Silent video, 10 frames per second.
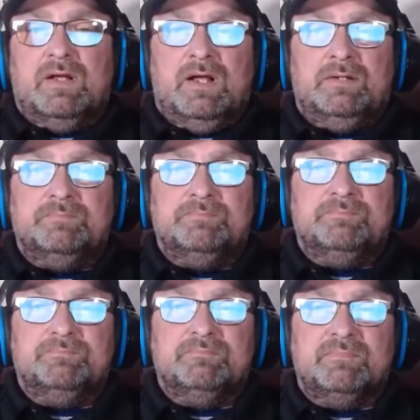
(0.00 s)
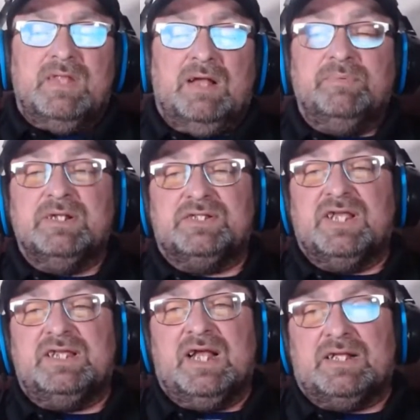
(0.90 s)
I'm going to
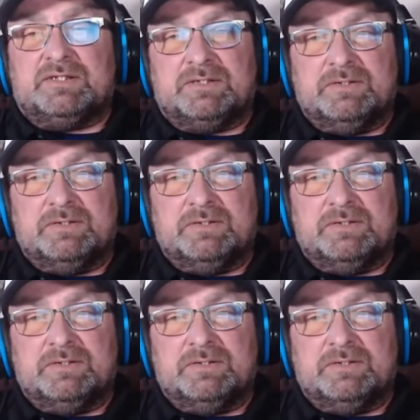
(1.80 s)
say yes.